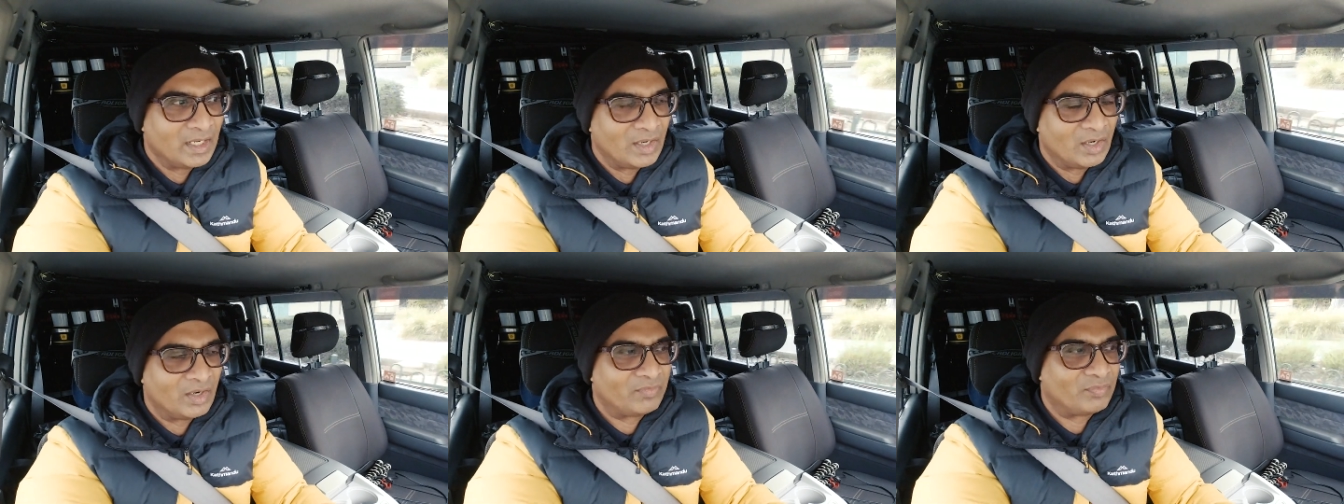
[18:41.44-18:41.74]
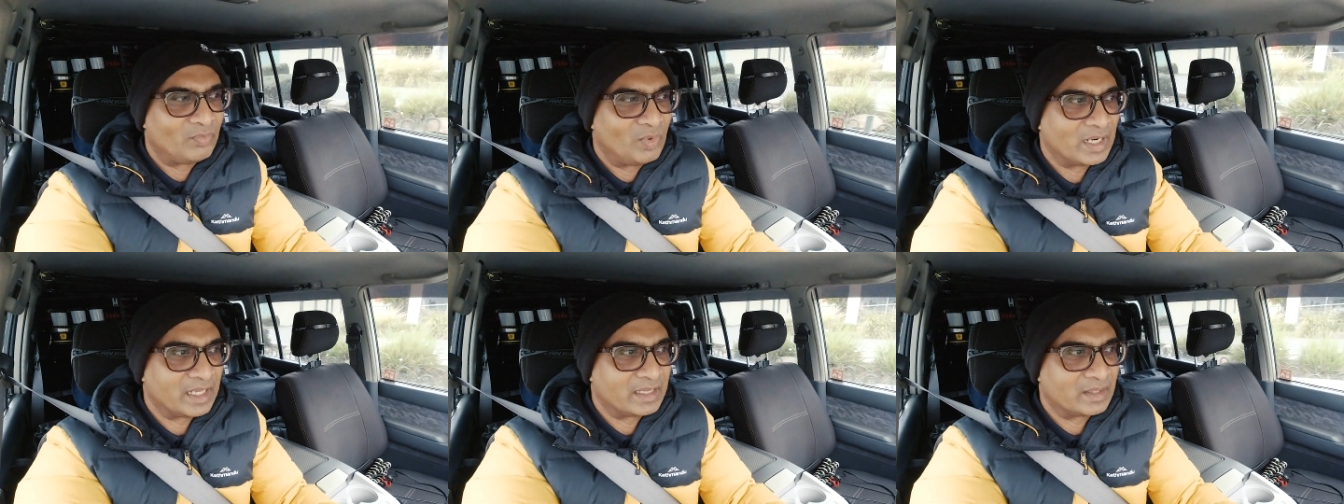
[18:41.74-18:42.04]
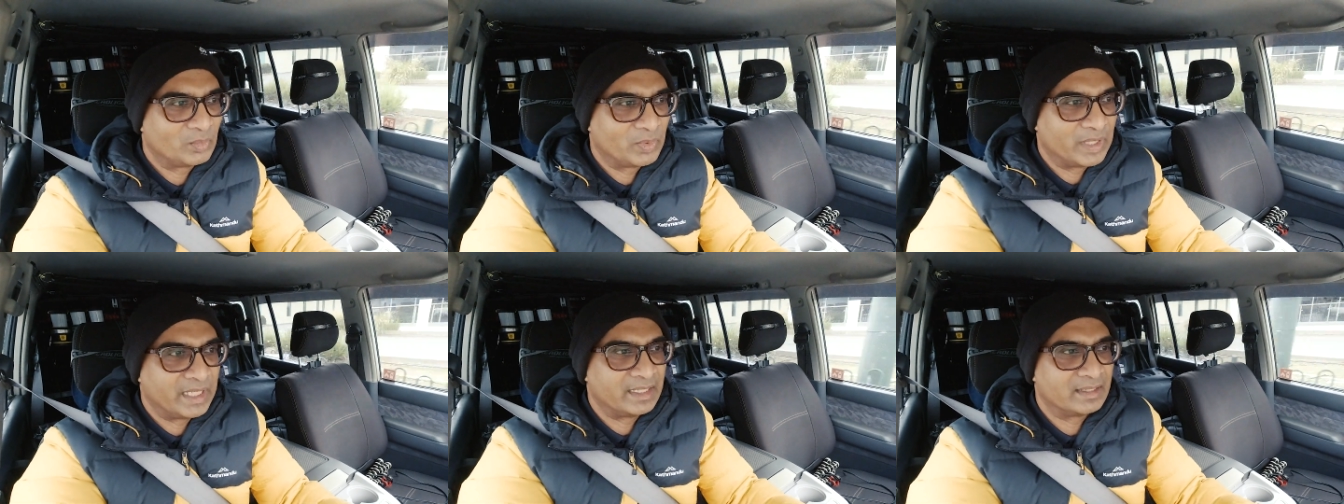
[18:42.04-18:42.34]
of one of
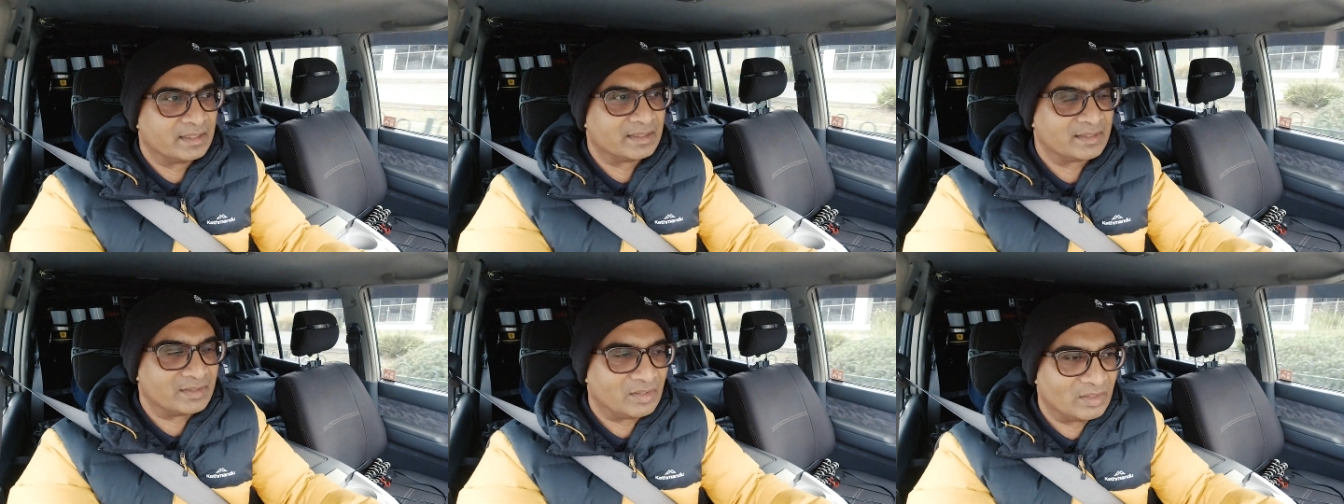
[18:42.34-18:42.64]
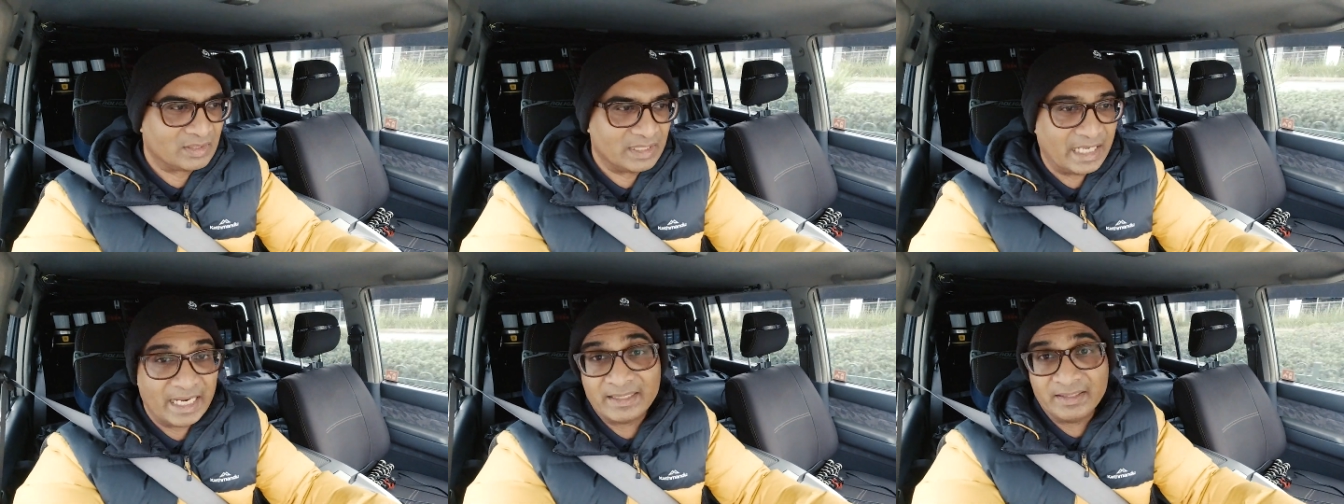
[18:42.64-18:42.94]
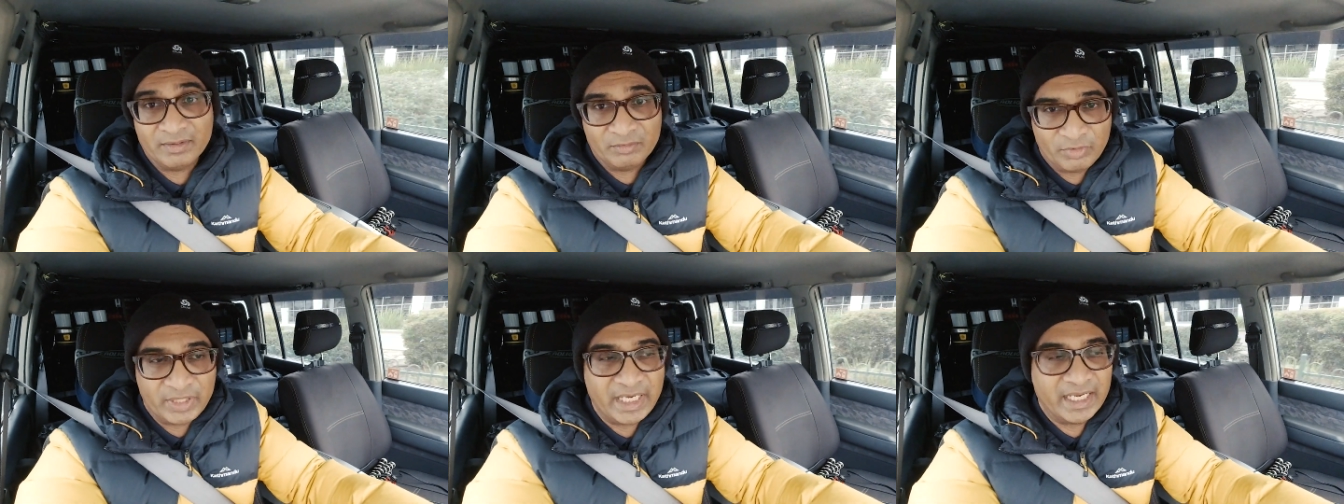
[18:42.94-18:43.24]
the wheels
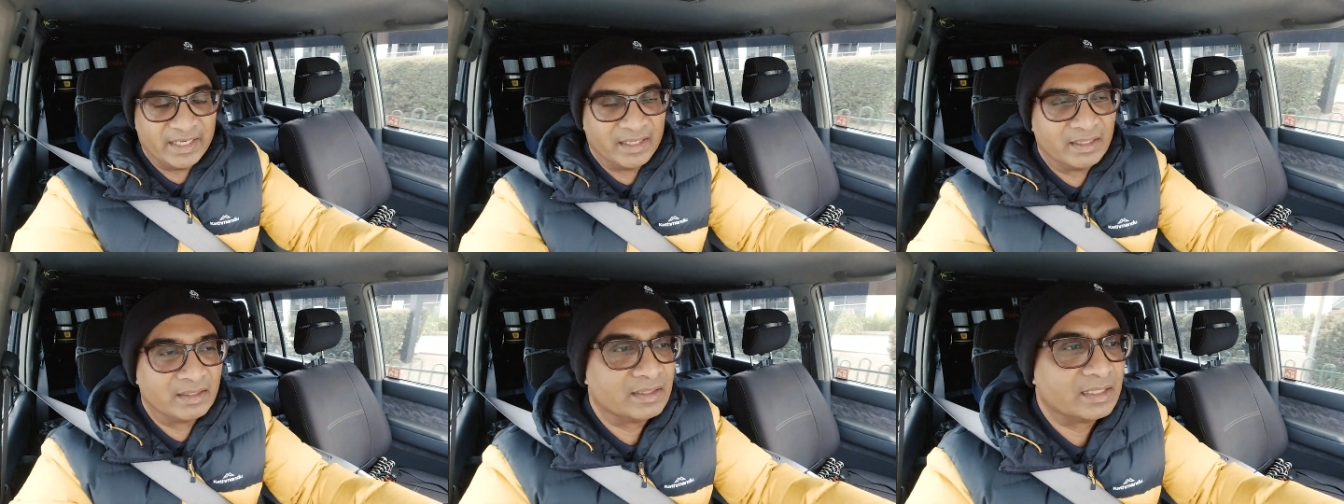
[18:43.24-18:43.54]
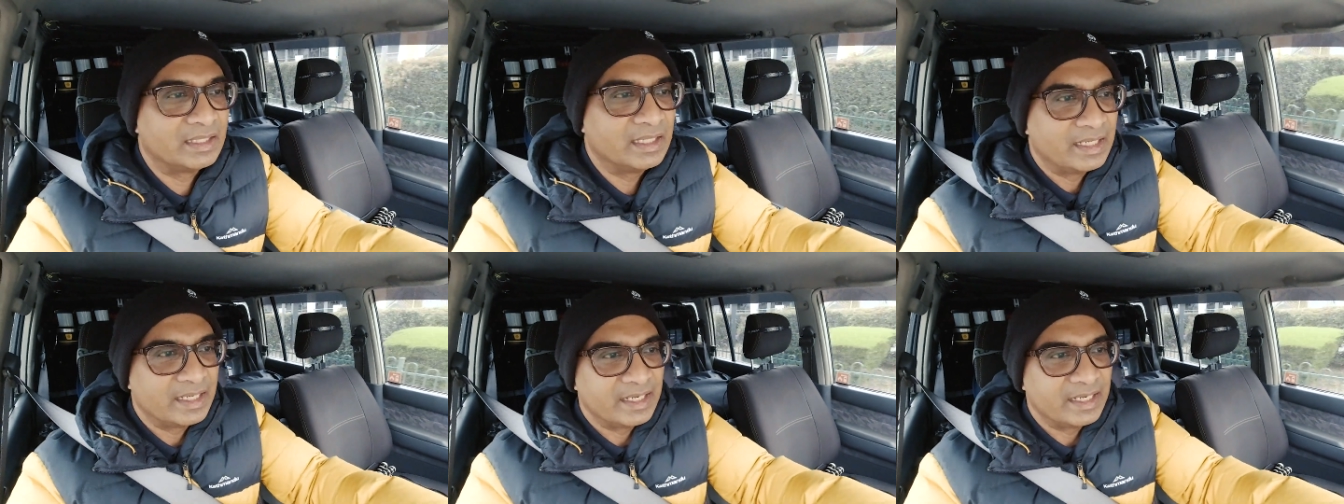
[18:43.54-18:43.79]
at the rear,